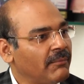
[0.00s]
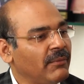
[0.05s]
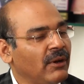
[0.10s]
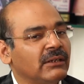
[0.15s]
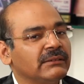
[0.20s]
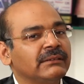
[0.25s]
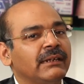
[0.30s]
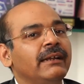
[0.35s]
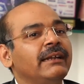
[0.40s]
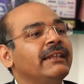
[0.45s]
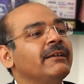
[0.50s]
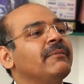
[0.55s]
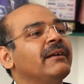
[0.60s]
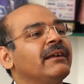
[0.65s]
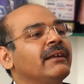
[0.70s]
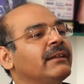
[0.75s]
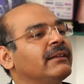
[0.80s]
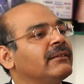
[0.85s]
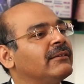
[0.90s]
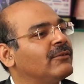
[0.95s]
Because
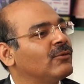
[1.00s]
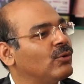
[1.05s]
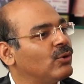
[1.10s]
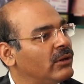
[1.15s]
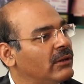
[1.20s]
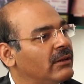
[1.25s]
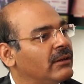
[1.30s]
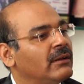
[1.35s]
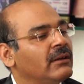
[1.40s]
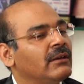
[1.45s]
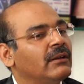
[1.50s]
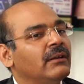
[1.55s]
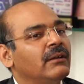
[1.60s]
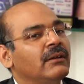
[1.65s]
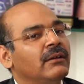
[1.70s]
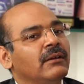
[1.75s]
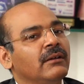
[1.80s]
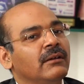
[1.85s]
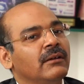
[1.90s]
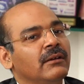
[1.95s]
ultimately the
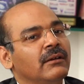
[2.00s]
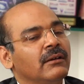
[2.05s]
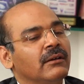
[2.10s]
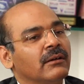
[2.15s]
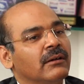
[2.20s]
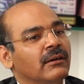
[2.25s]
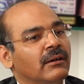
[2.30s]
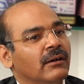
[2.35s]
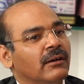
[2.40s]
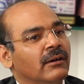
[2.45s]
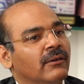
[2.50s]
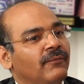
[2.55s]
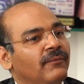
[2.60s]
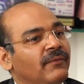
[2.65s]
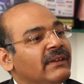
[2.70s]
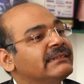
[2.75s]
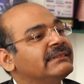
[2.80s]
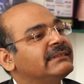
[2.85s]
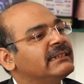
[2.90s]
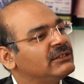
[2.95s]
whole
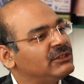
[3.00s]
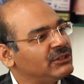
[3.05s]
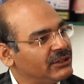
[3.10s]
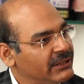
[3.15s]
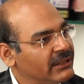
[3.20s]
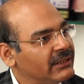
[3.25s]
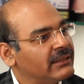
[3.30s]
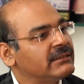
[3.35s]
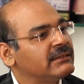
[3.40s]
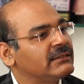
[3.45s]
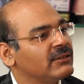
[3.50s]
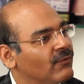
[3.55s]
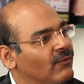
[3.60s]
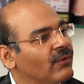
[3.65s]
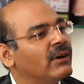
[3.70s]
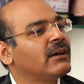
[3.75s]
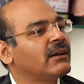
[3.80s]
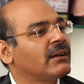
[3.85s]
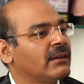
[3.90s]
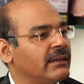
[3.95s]
physician's
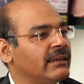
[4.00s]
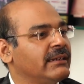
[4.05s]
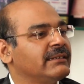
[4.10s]
work